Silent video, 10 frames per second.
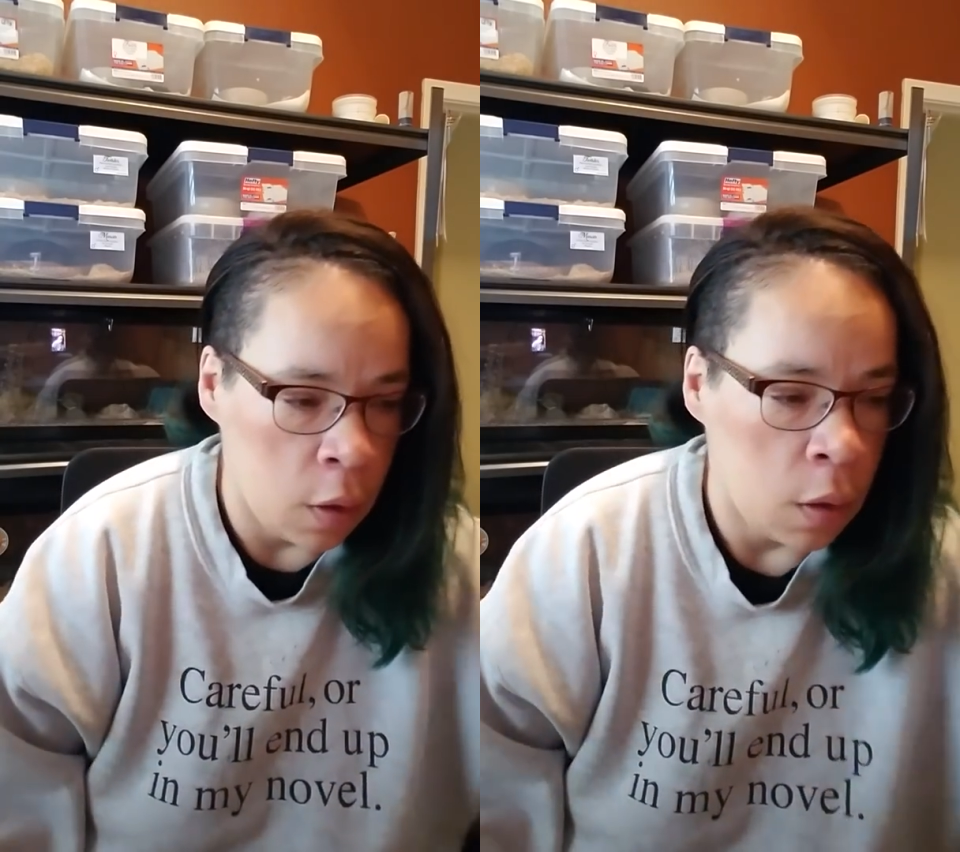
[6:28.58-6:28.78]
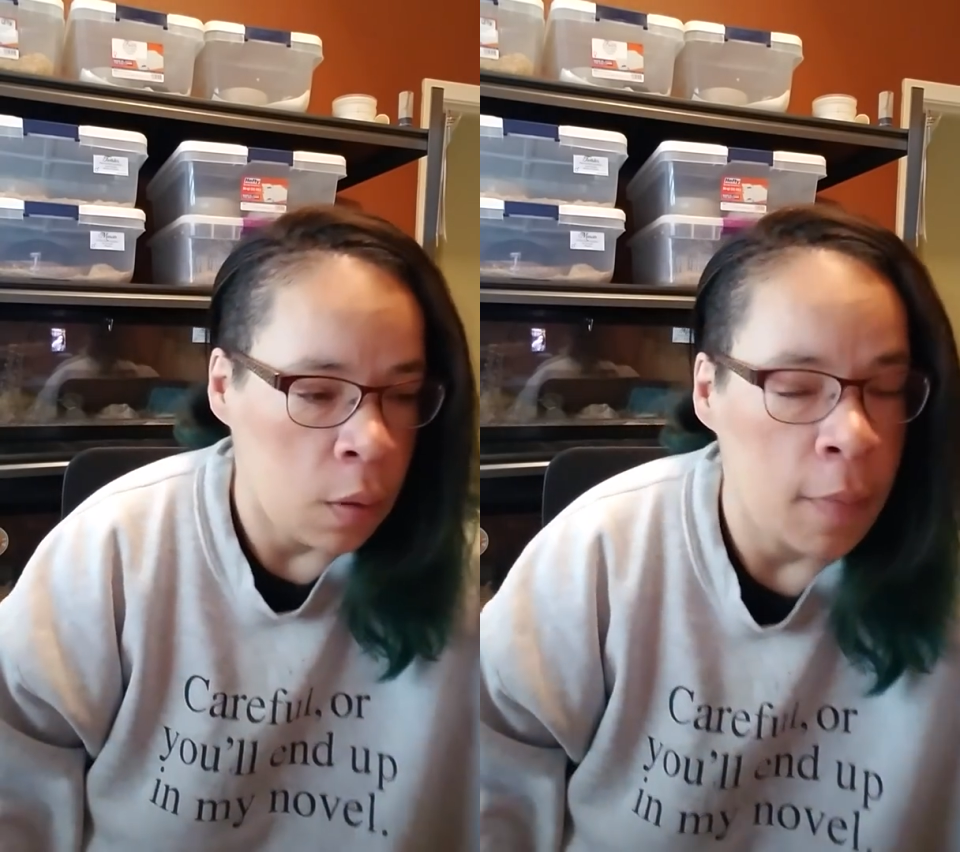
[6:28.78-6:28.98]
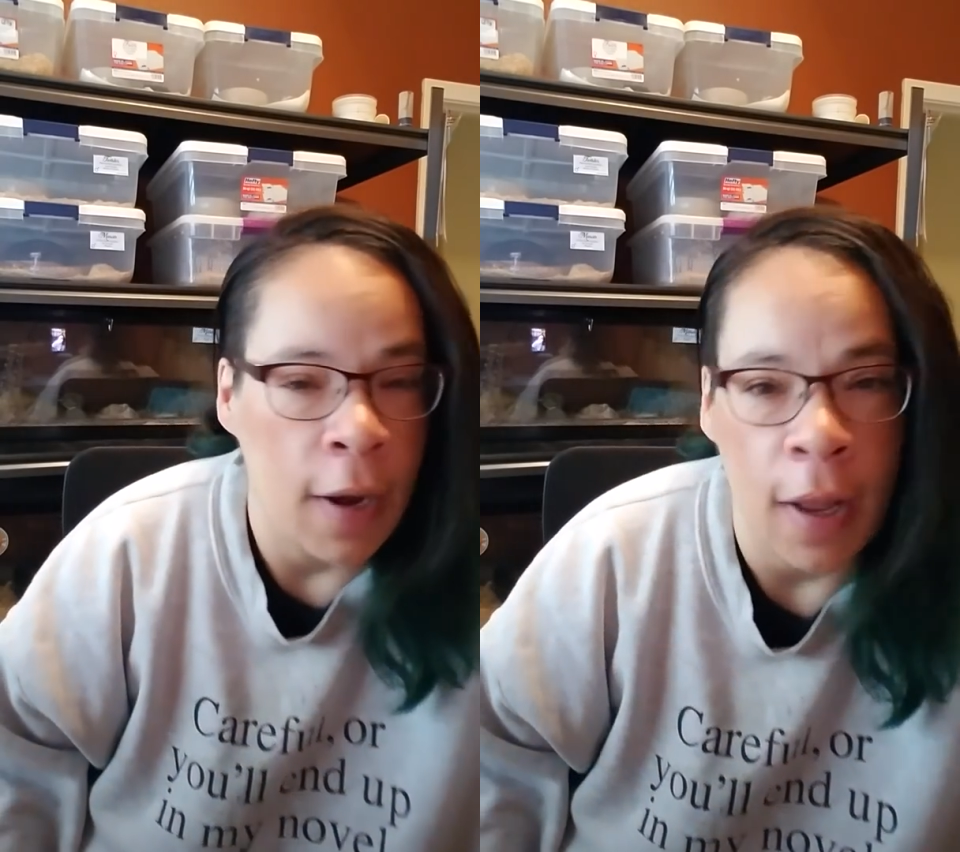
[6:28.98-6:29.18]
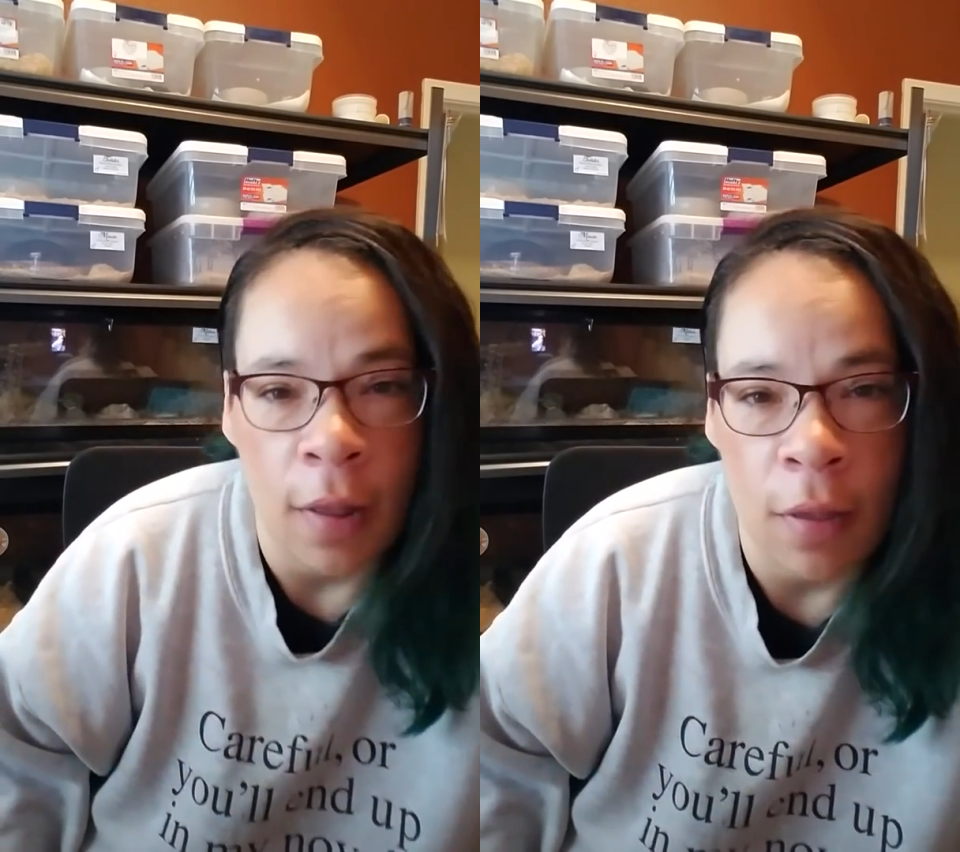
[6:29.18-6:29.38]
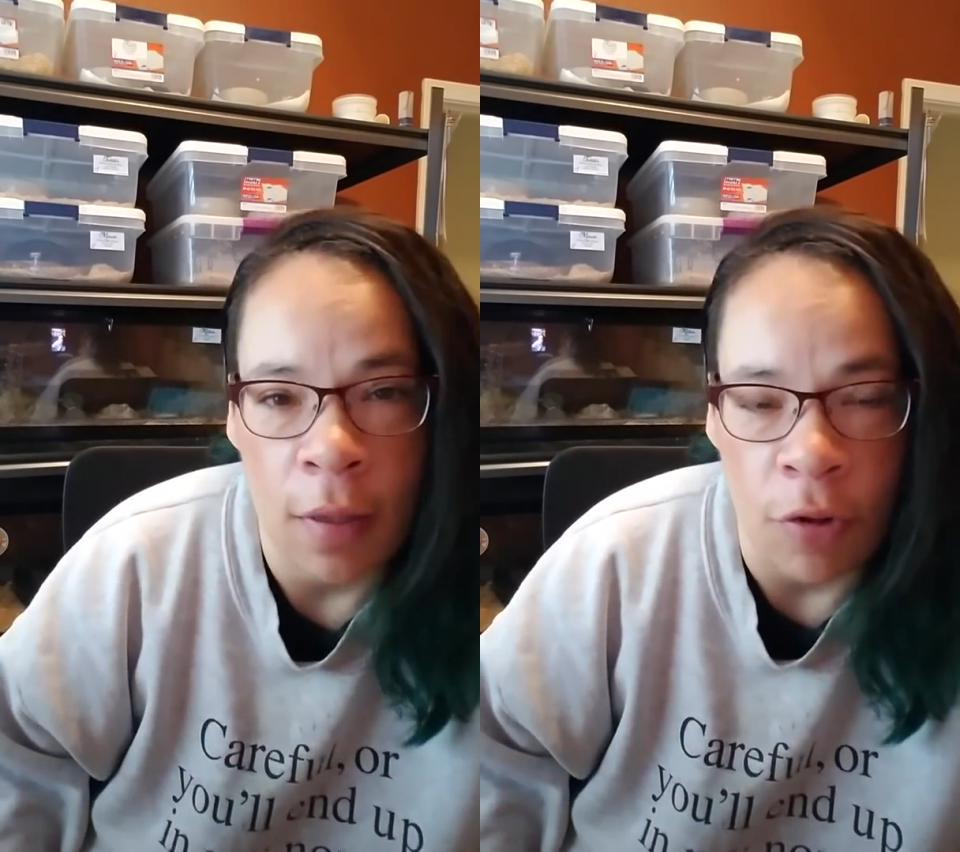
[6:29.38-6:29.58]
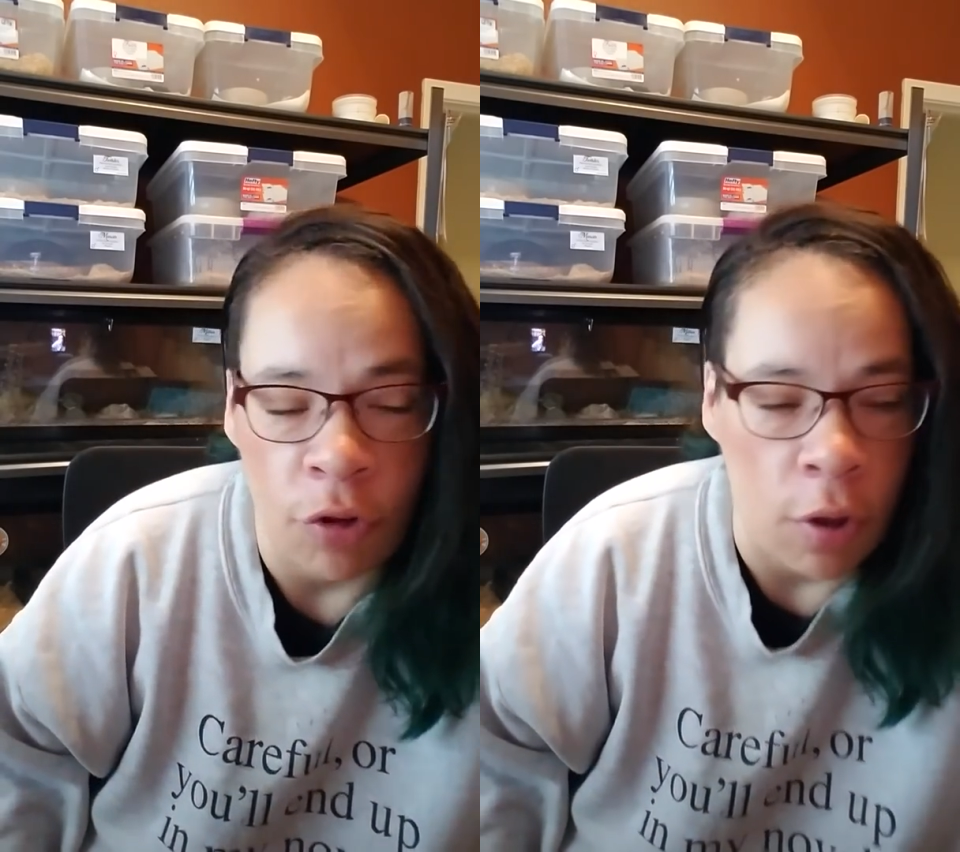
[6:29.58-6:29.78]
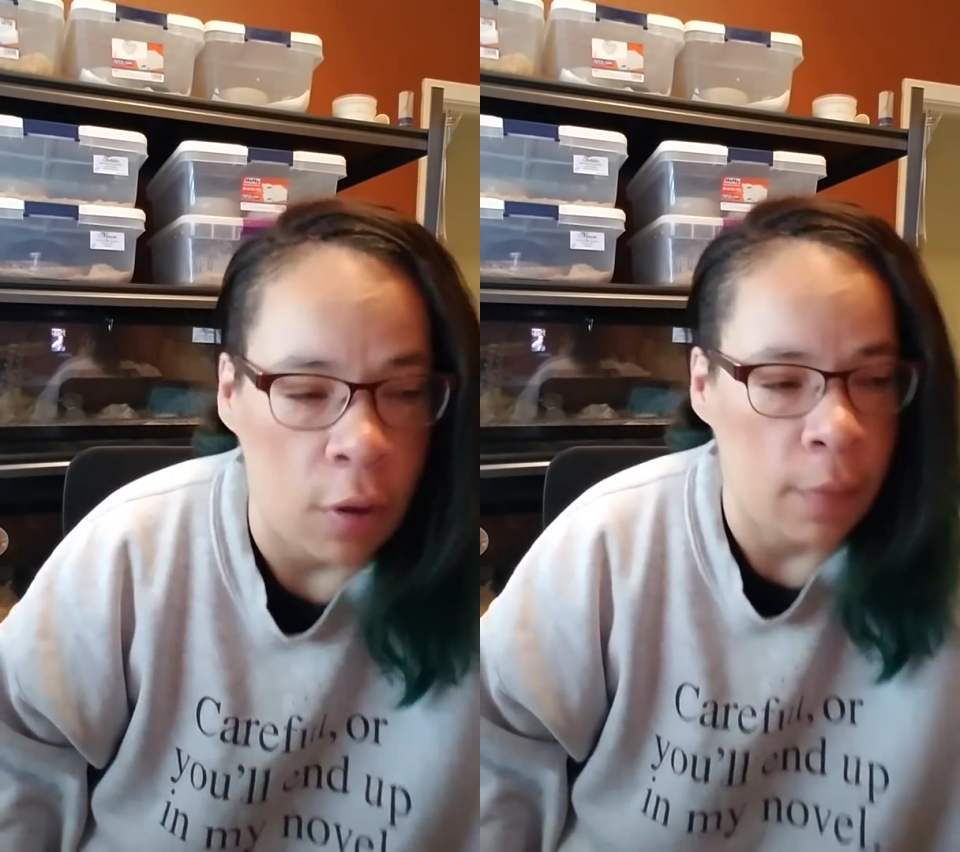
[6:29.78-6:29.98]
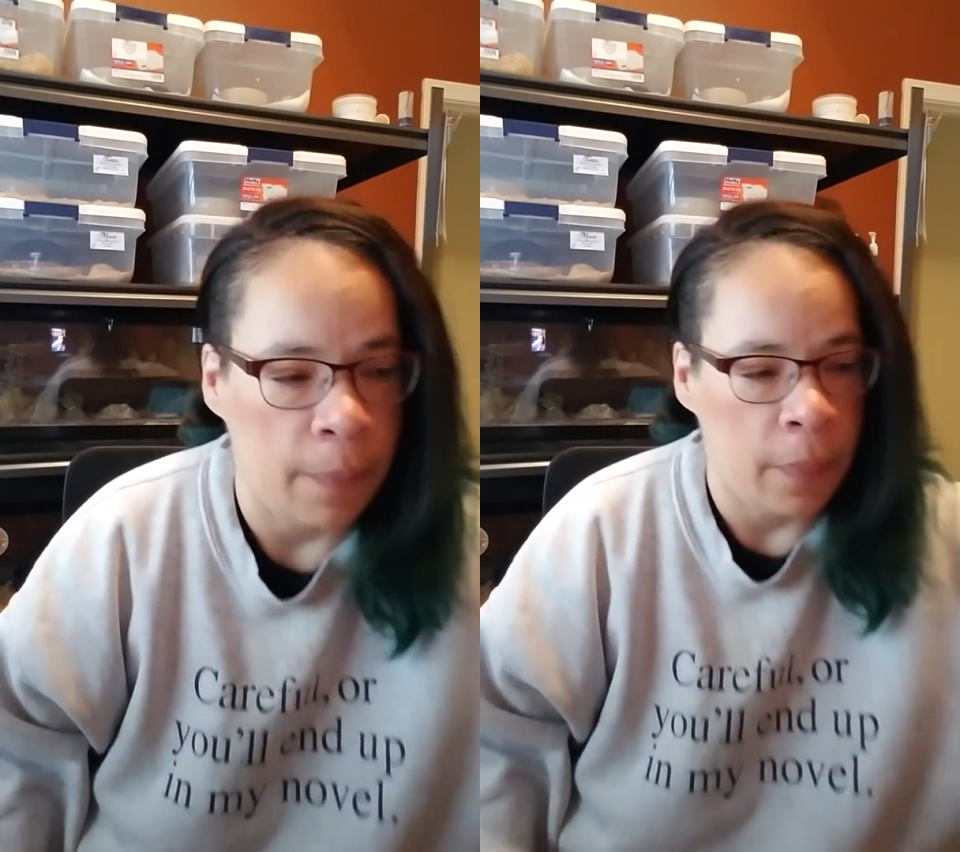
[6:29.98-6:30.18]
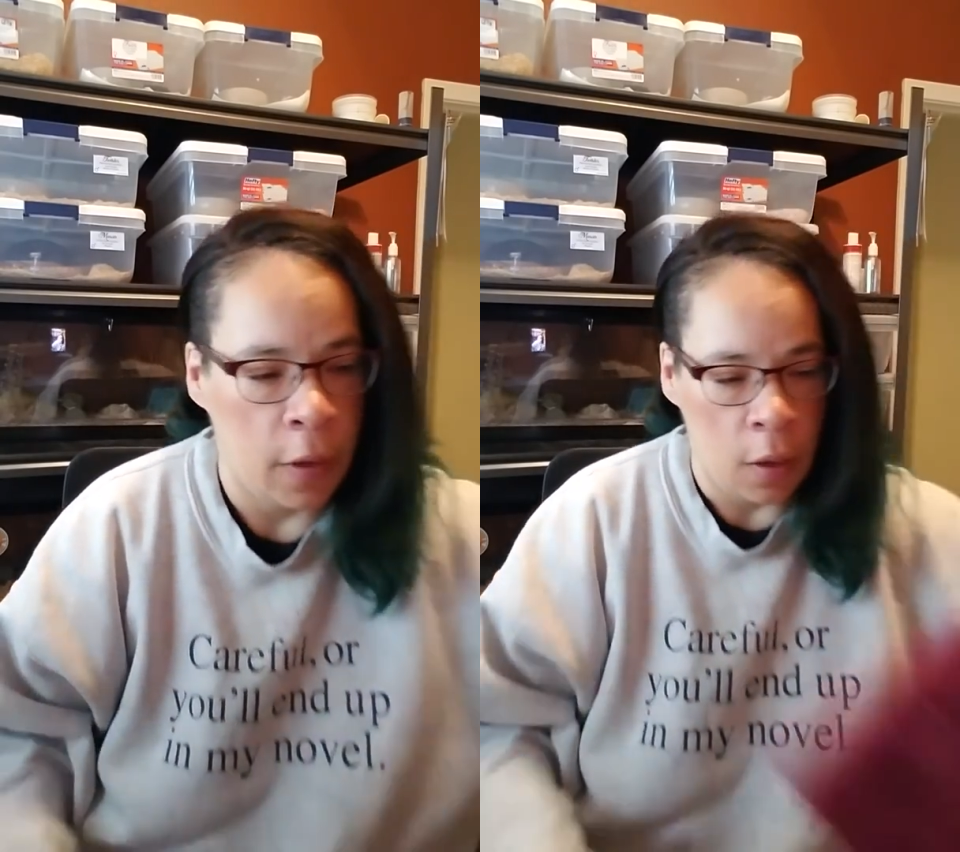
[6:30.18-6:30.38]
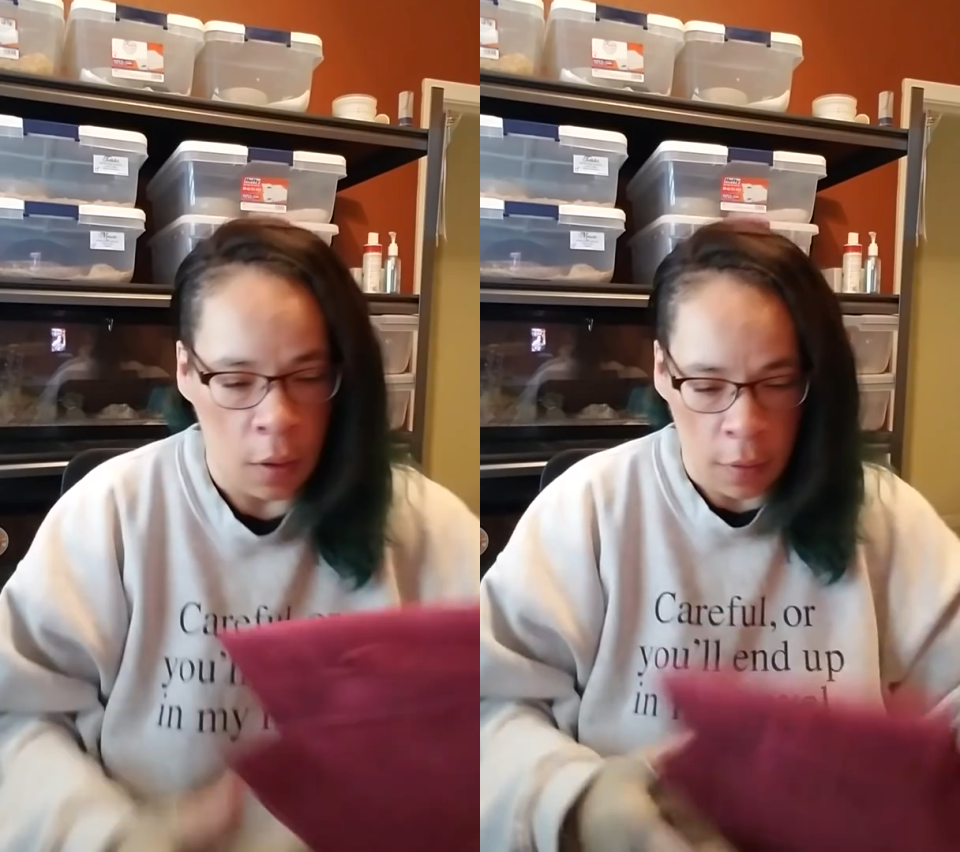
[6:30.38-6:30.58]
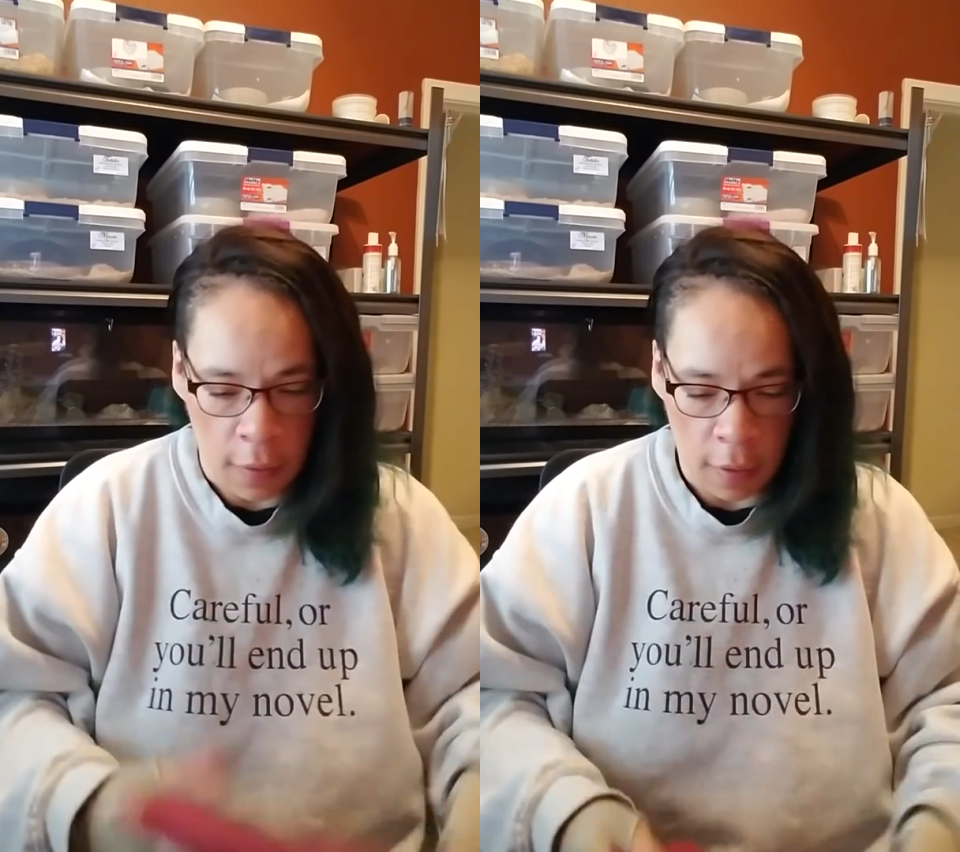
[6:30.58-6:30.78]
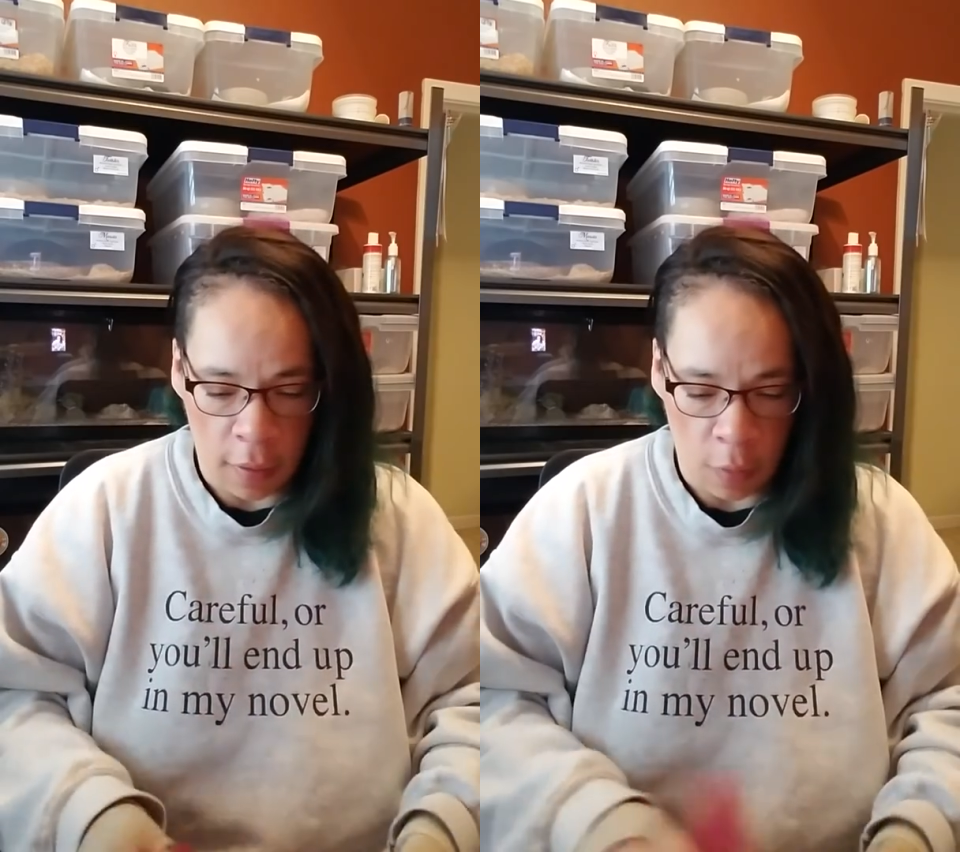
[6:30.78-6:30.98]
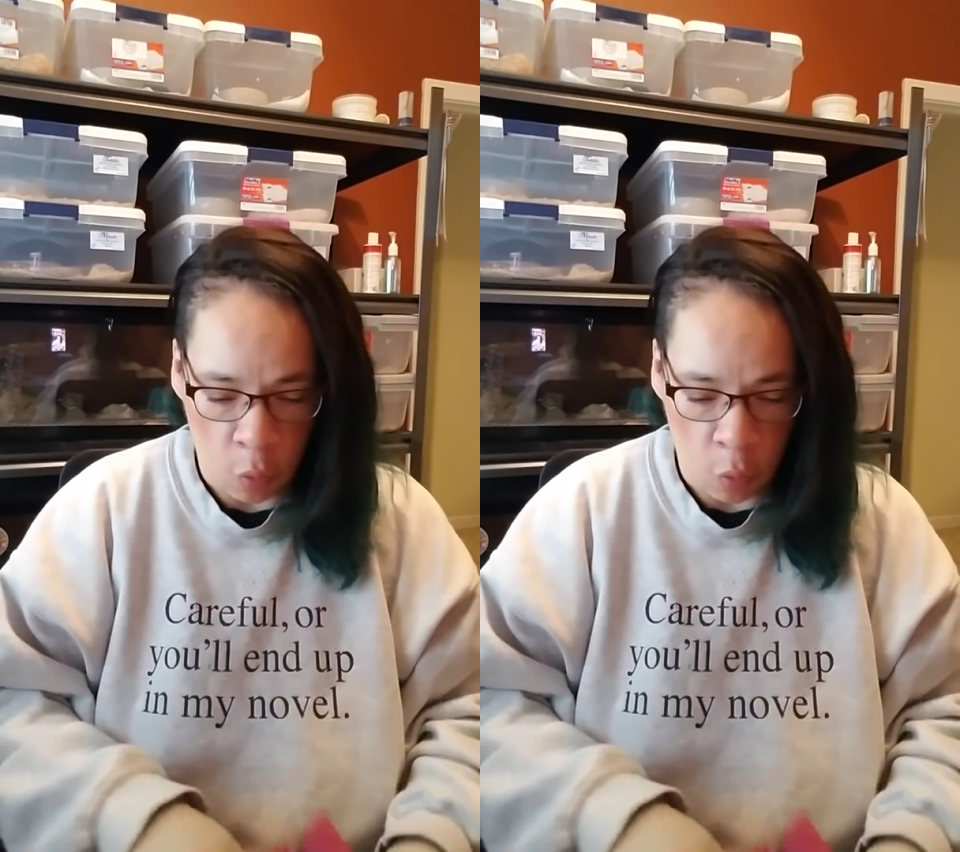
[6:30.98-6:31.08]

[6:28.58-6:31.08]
My next stitch along. This